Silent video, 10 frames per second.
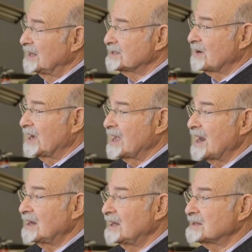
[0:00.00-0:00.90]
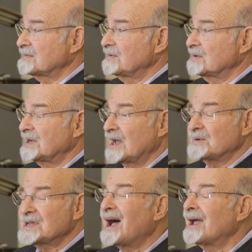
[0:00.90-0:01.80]
so I got an interview and I
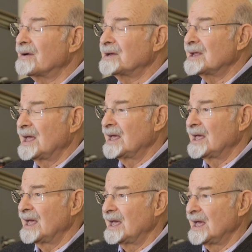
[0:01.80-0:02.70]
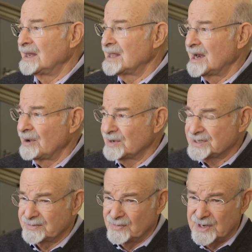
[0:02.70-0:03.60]
was hired. And then I
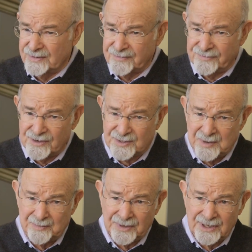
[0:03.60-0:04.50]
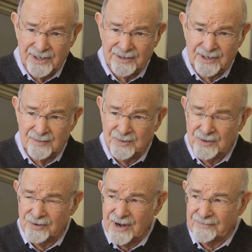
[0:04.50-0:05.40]
was one of the first people in the
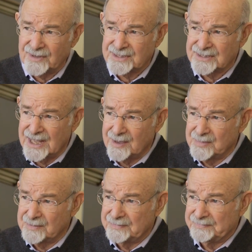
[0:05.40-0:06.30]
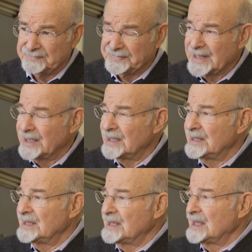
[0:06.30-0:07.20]
computer graphics lab.
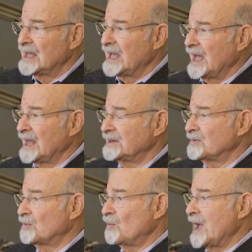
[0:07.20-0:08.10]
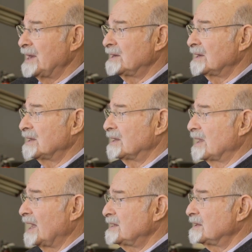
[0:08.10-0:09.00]
And when
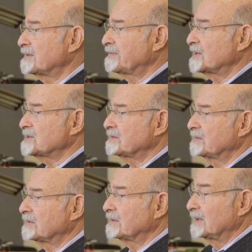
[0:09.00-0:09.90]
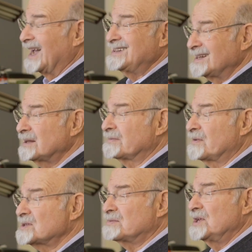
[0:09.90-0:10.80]
I did the first
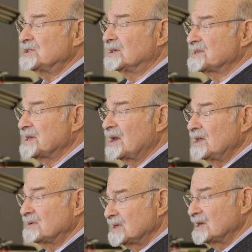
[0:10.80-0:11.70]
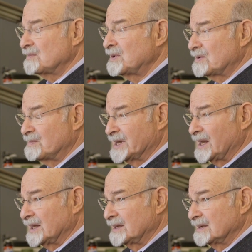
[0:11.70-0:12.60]
regional study using computer
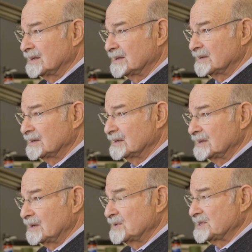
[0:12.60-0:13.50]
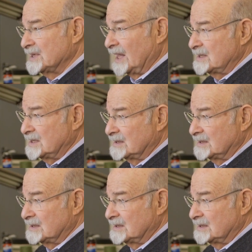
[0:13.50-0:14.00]
modeling. It was I